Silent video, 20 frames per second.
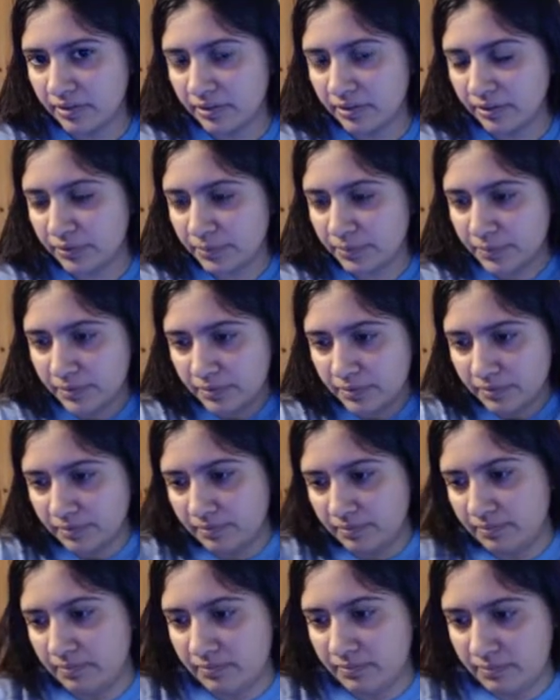oops,
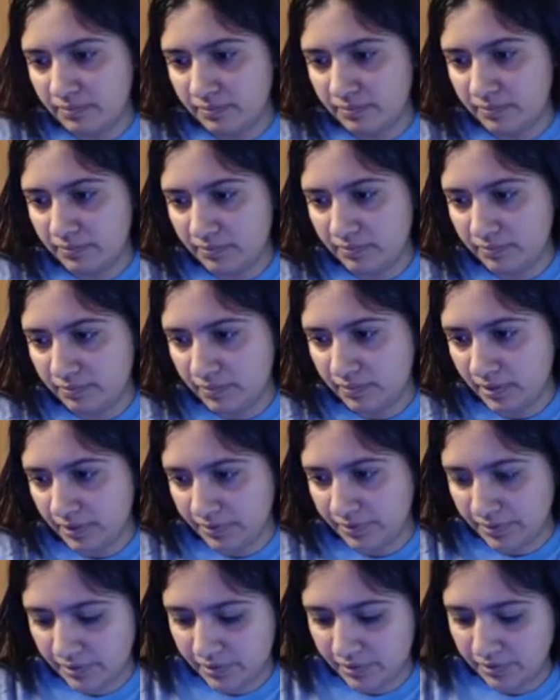I
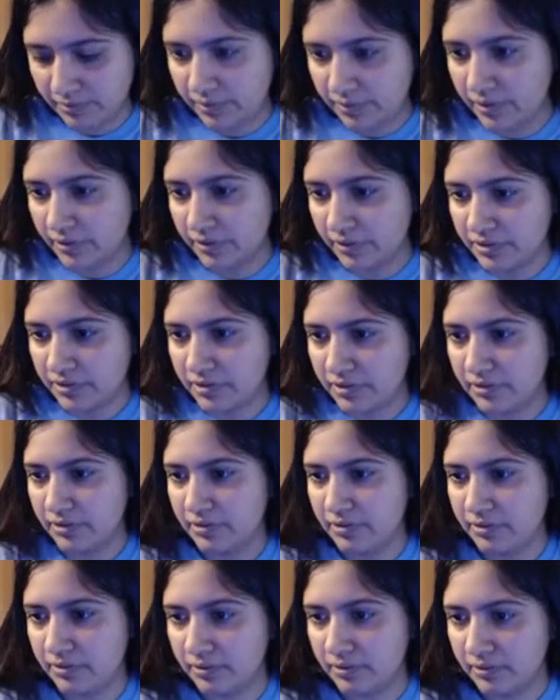was on the wrong,
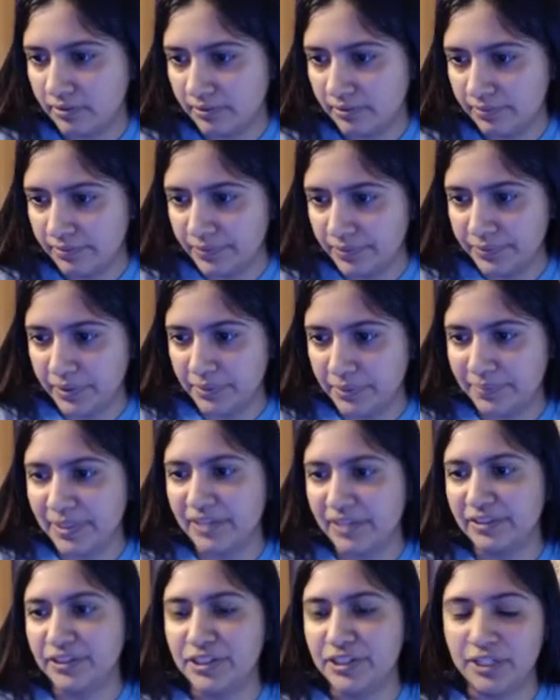we want to be
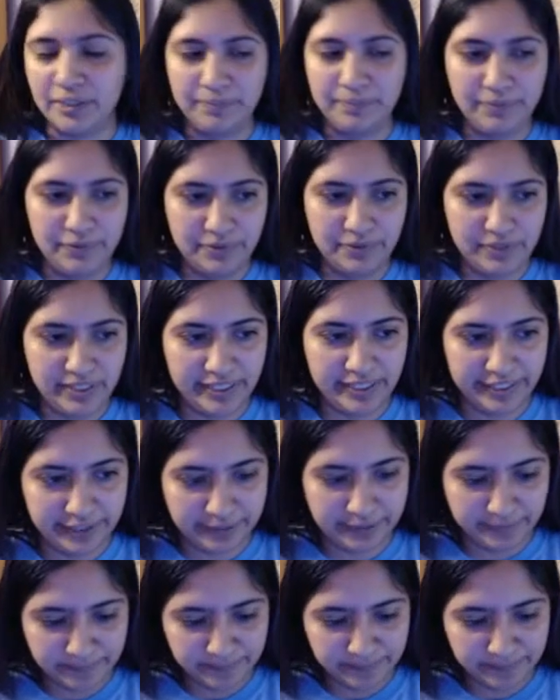on the topmost layer,